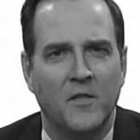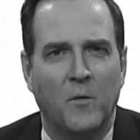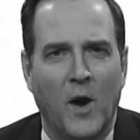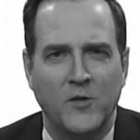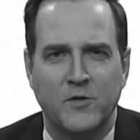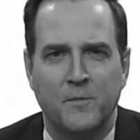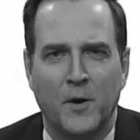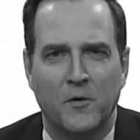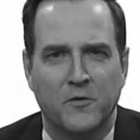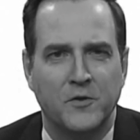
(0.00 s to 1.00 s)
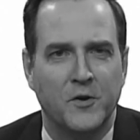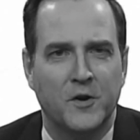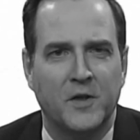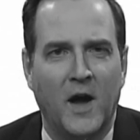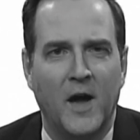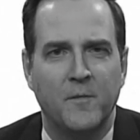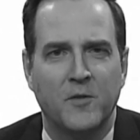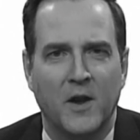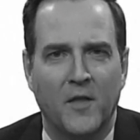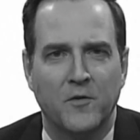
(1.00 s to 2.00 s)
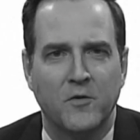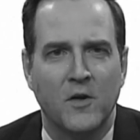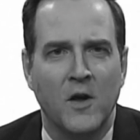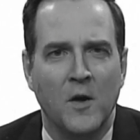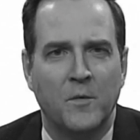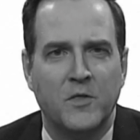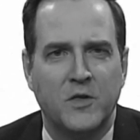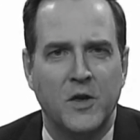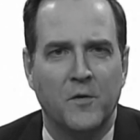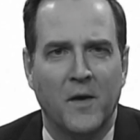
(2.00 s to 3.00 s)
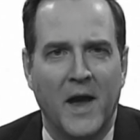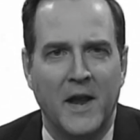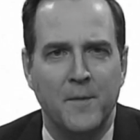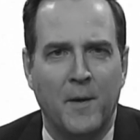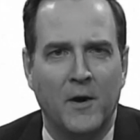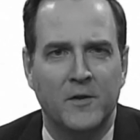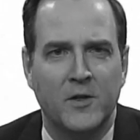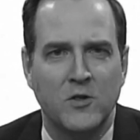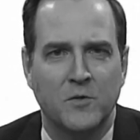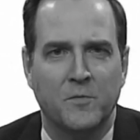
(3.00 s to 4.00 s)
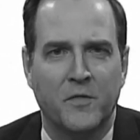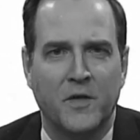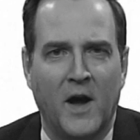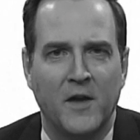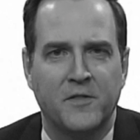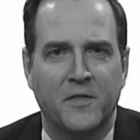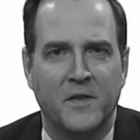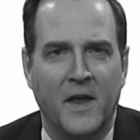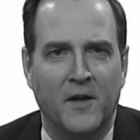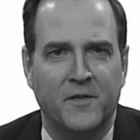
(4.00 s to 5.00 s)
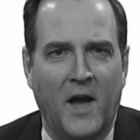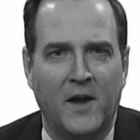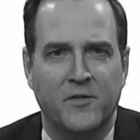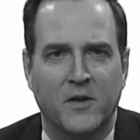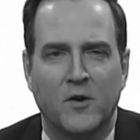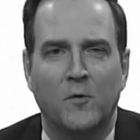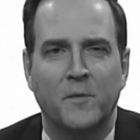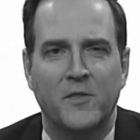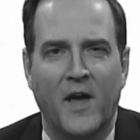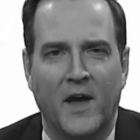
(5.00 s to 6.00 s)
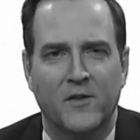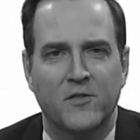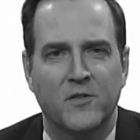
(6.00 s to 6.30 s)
The Washington Post, New York Times, and others would skewer any politician with ties to the now toxic Goldman Sachs.